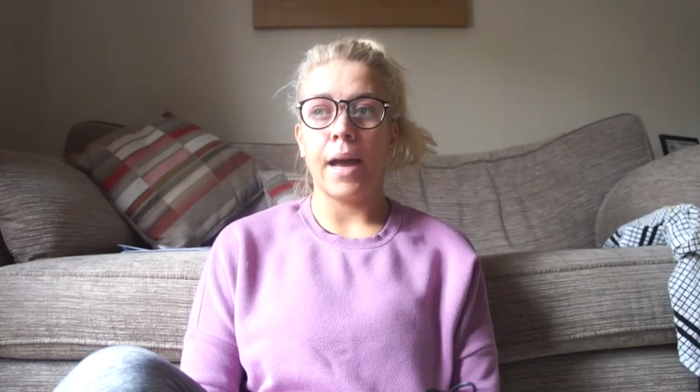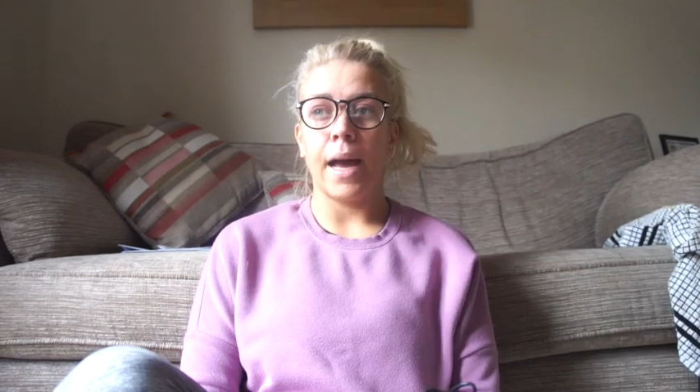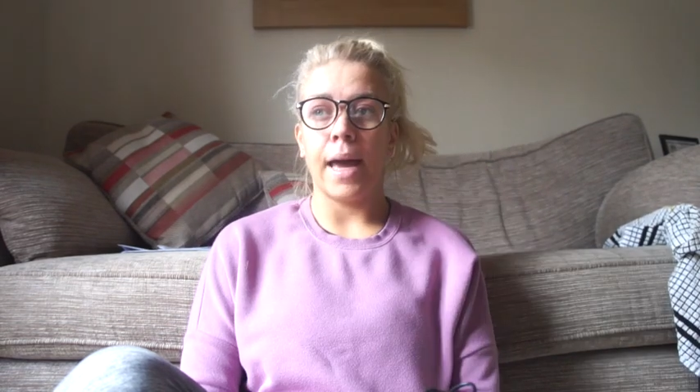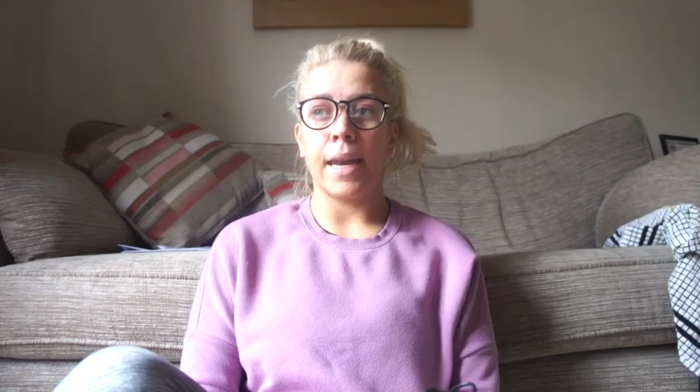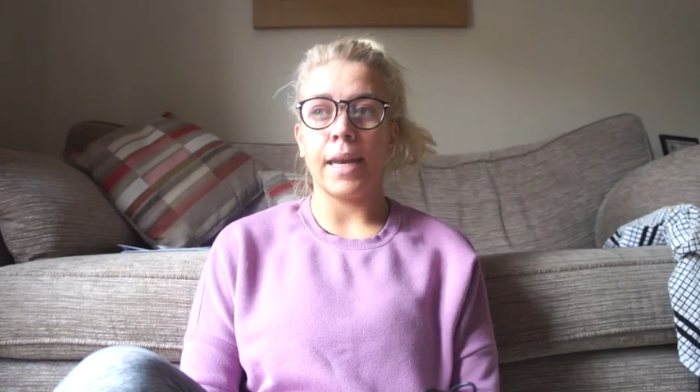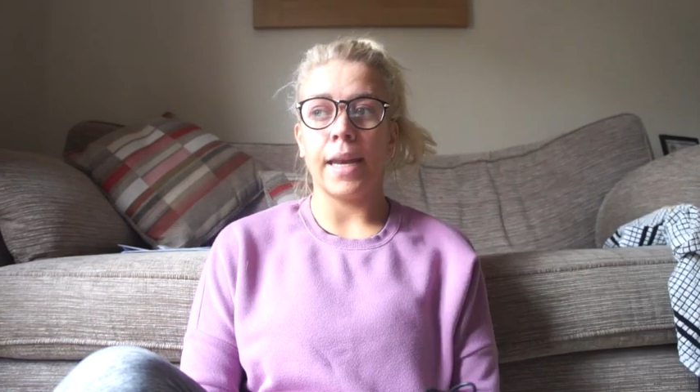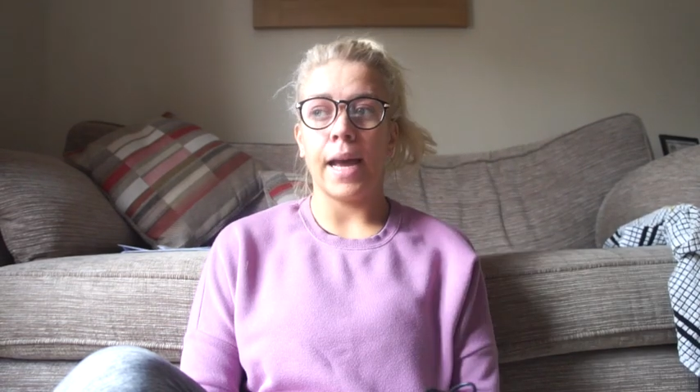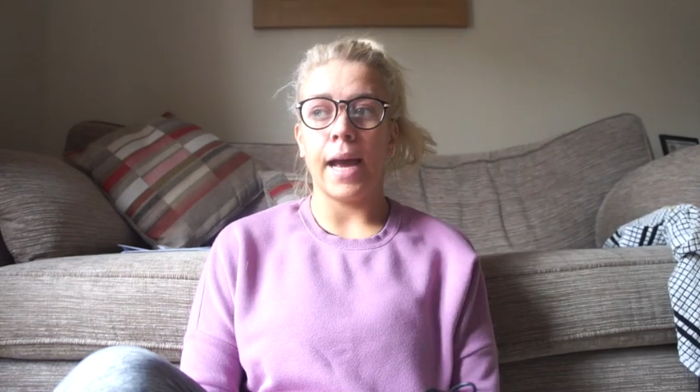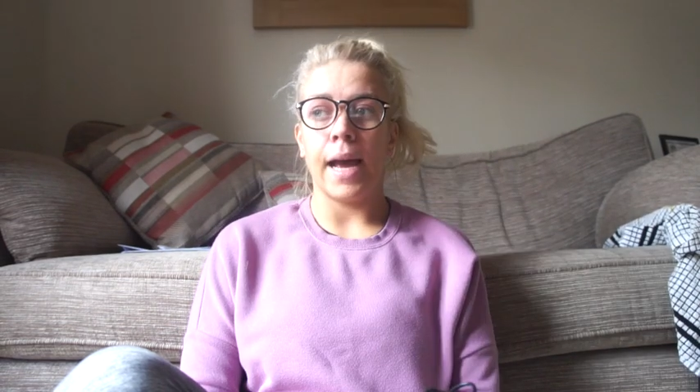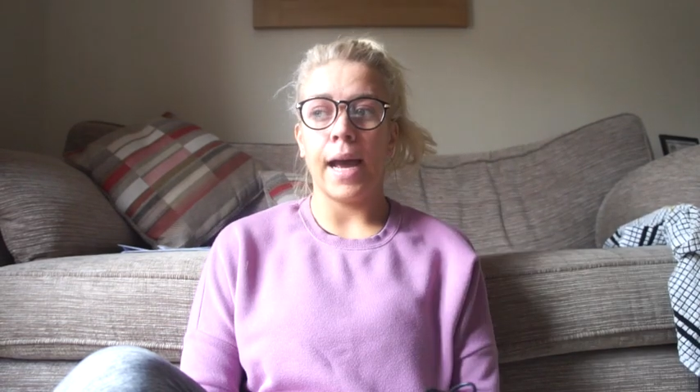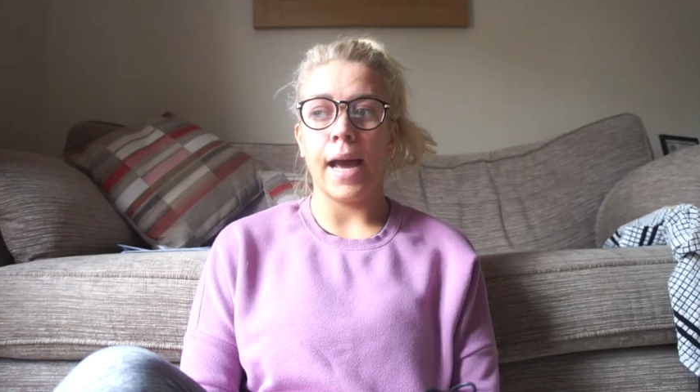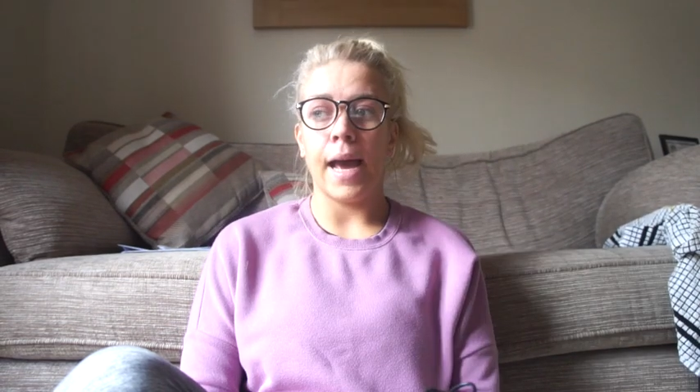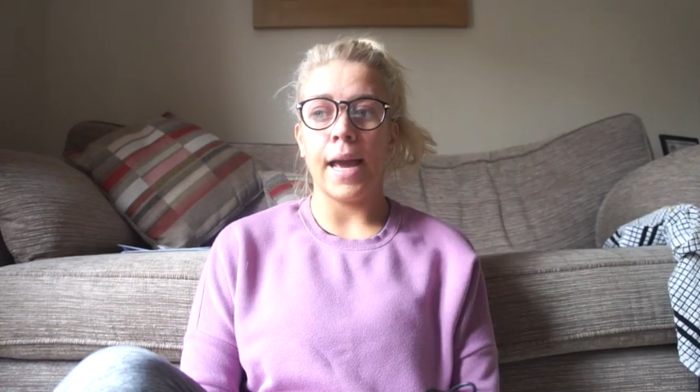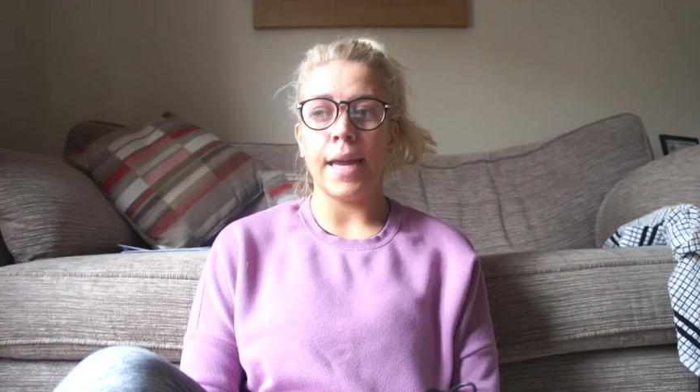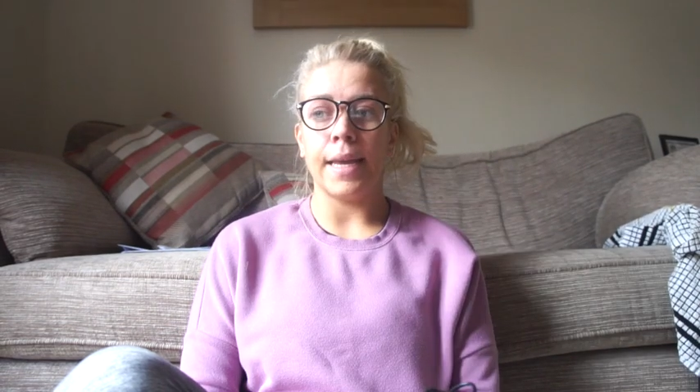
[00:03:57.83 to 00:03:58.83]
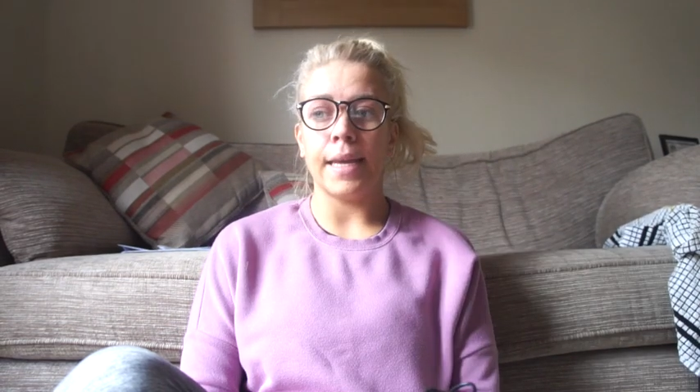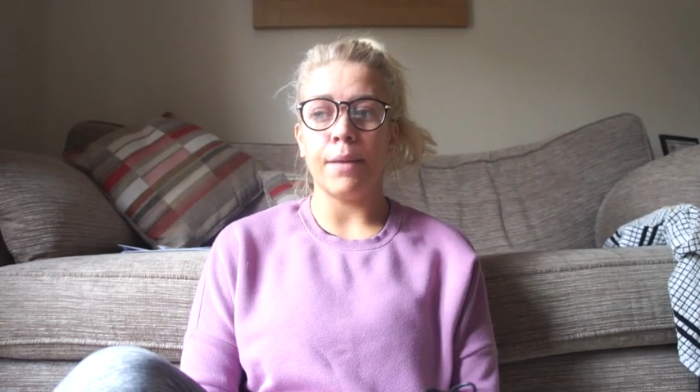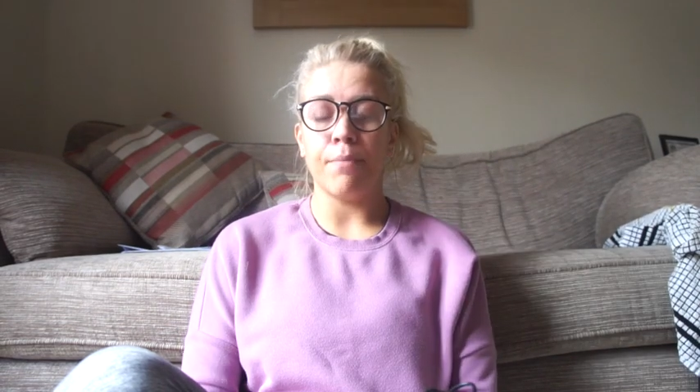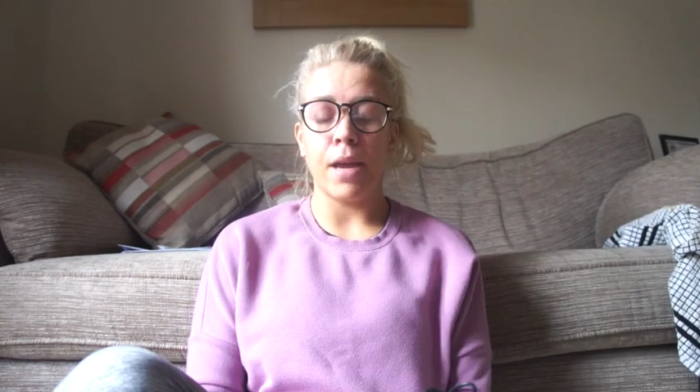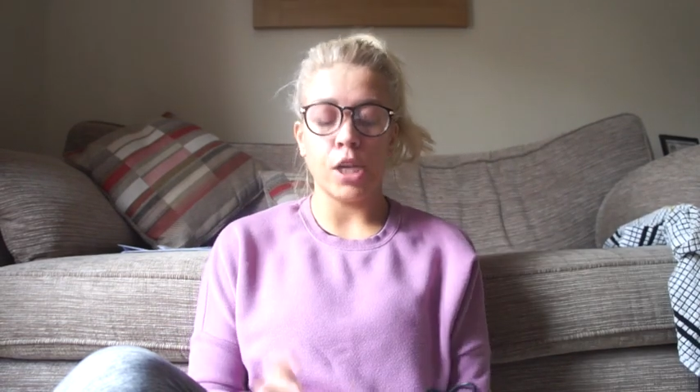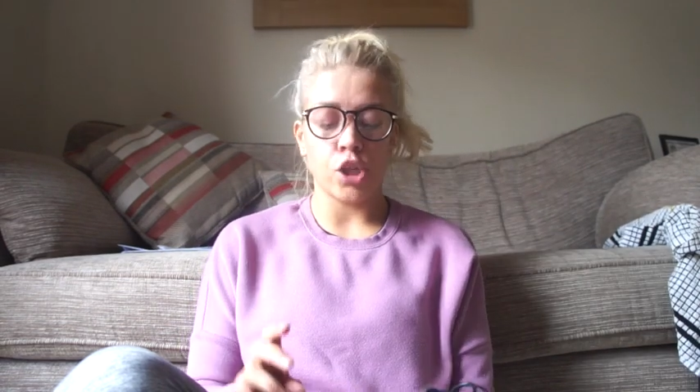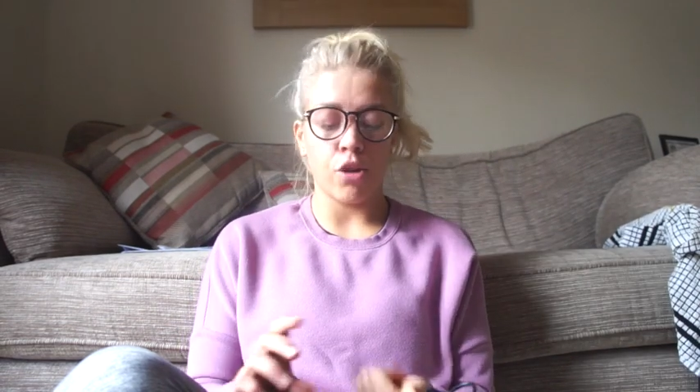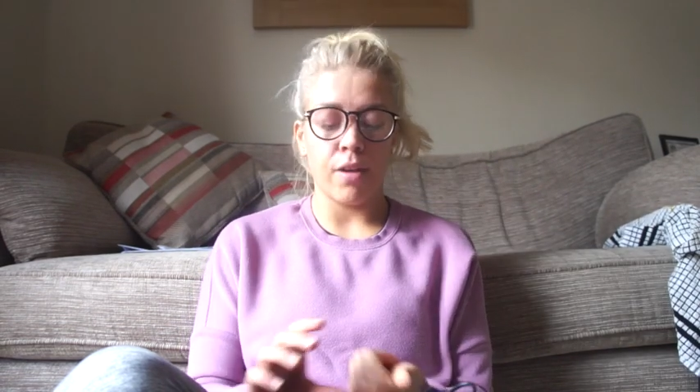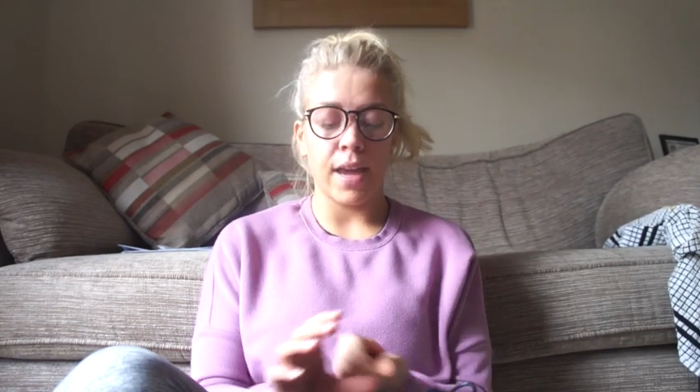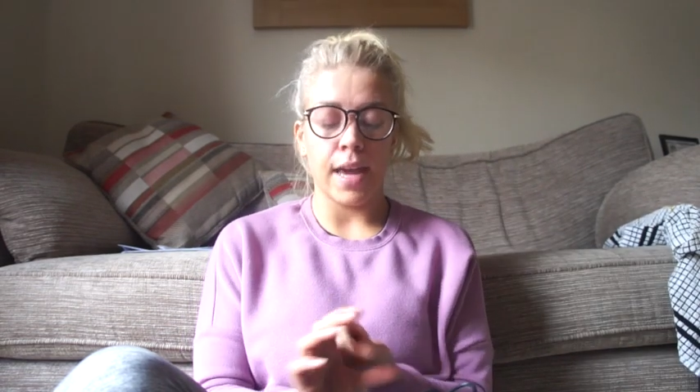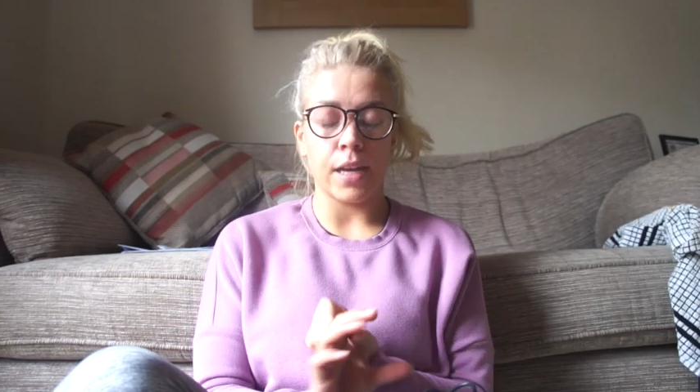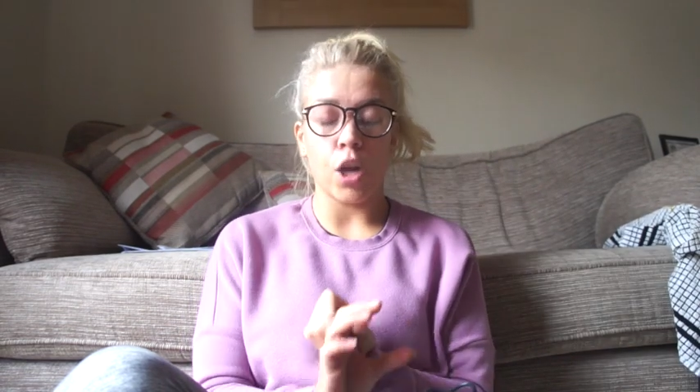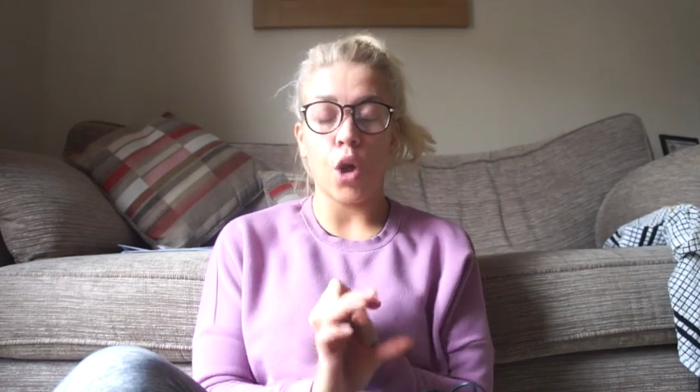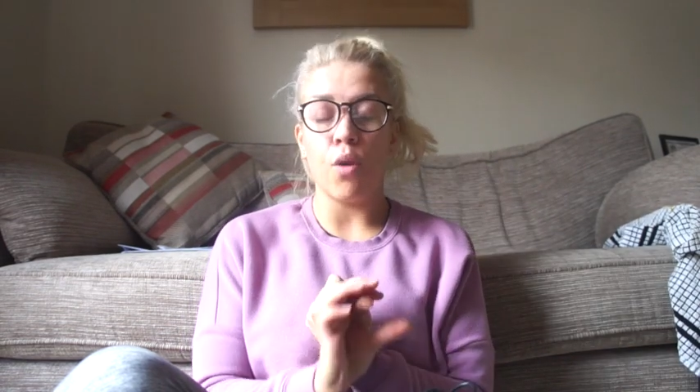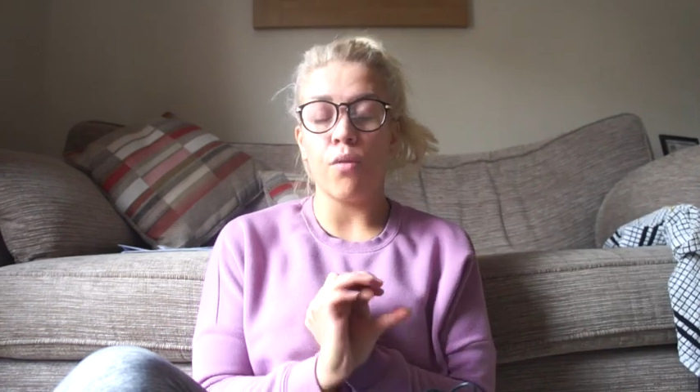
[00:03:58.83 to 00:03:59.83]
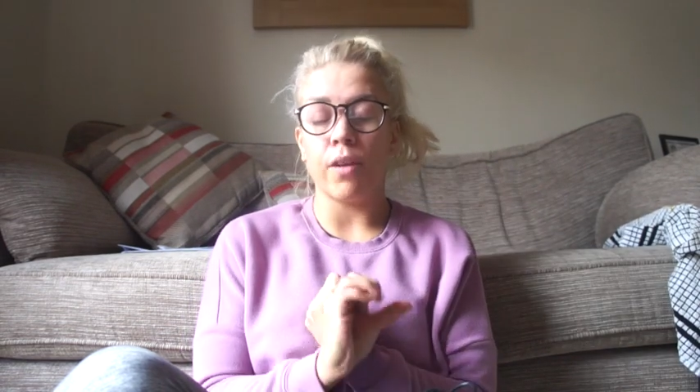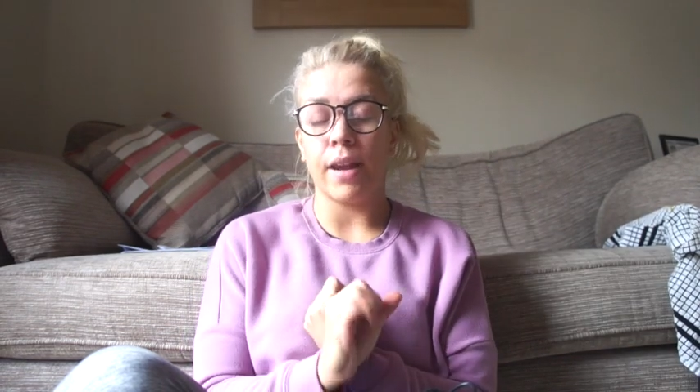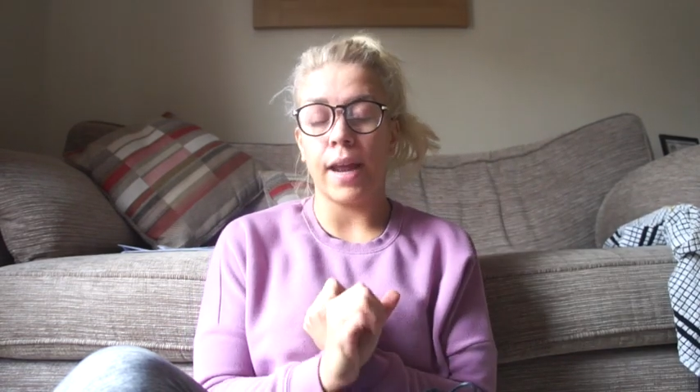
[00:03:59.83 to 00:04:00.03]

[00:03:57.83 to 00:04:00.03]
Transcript: And I made sure I had over